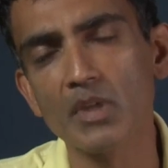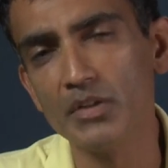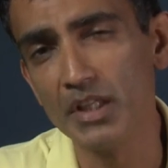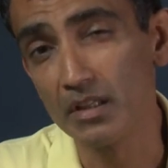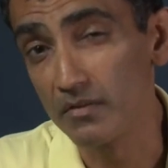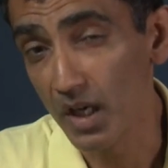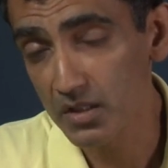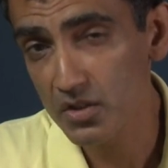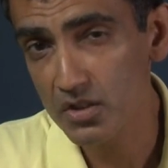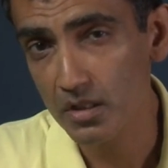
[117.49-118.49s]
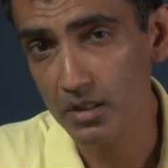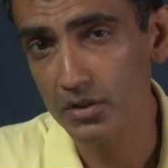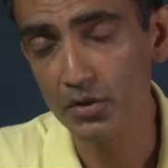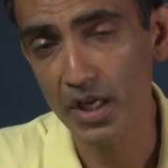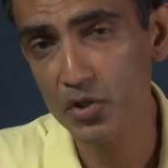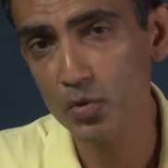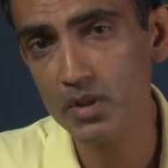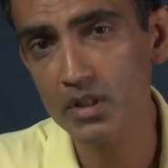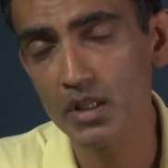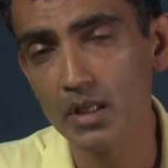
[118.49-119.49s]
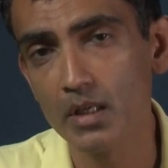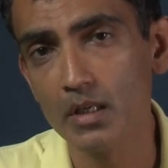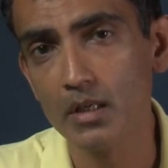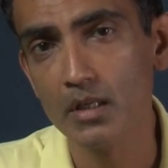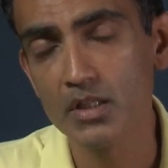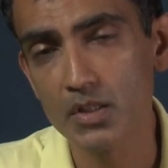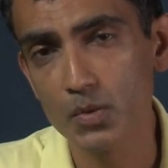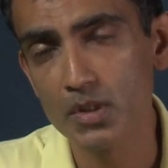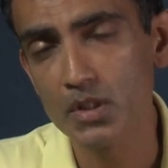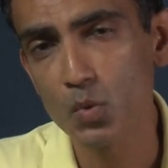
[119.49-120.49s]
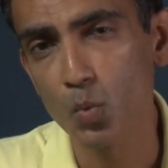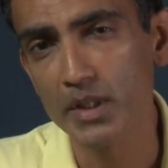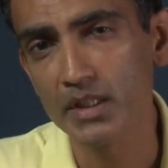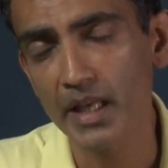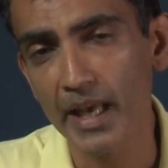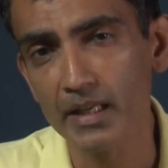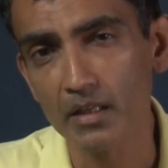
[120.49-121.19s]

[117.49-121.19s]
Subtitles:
the advanced undergraduate student with an